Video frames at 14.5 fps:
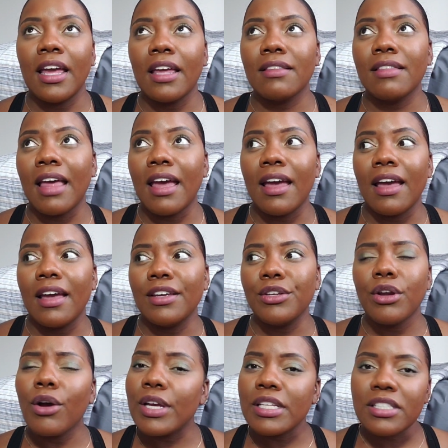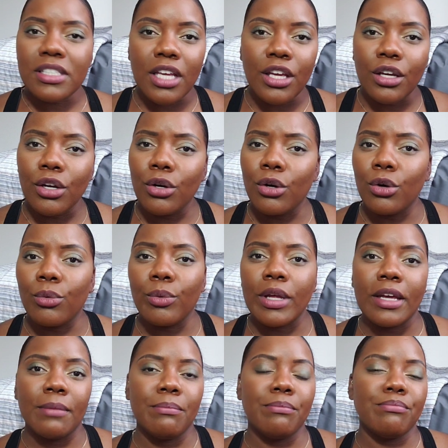that, he's single. We
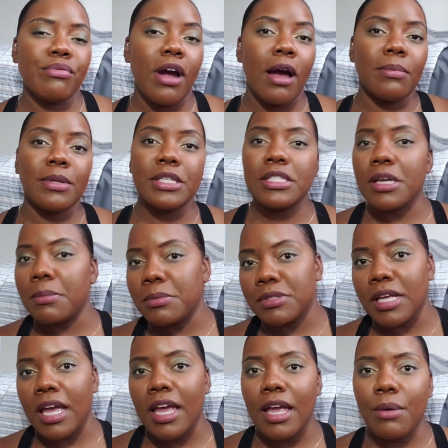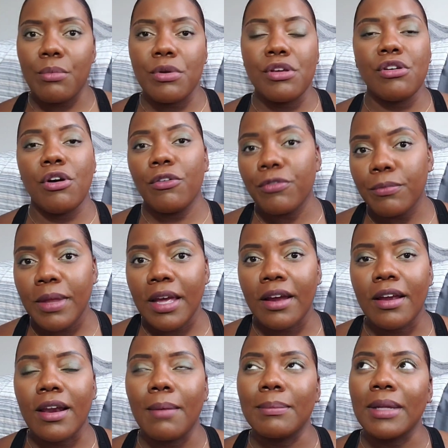can probably double date and we can go from there.
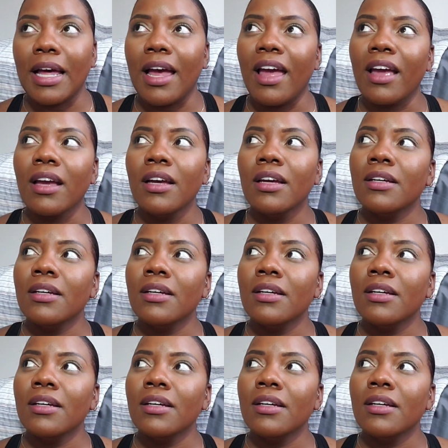And I'm like,